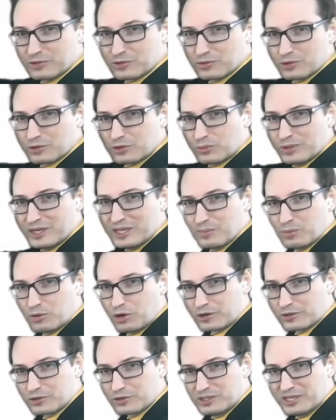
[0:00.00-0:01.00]
So the green
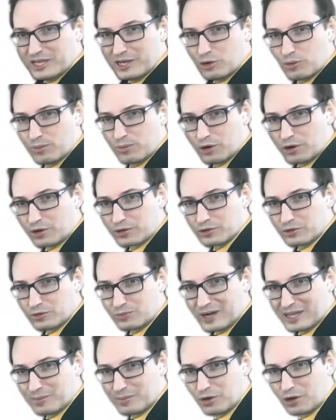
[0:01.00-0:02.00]
block, the yellow block, the
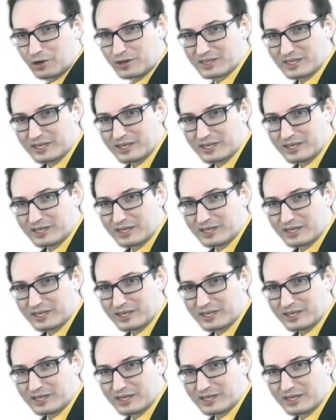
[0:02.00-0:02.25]
red block,